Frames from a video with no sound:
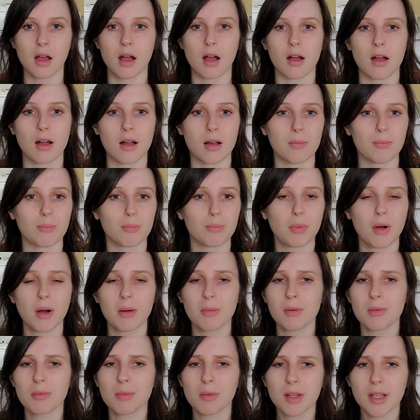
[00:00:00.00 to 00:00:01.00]

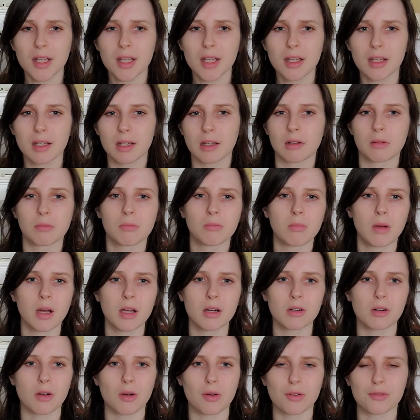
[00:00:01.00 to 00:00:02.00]
Probably, I
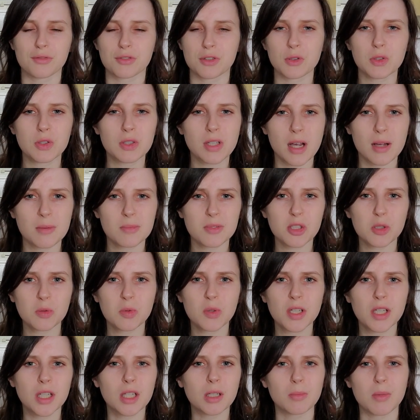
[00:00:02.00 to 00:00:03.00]
don't know, a few times a
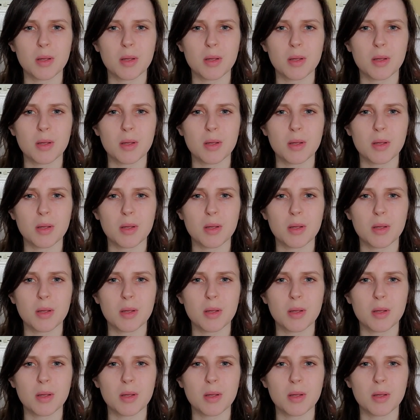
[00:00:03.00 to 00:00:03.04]
week,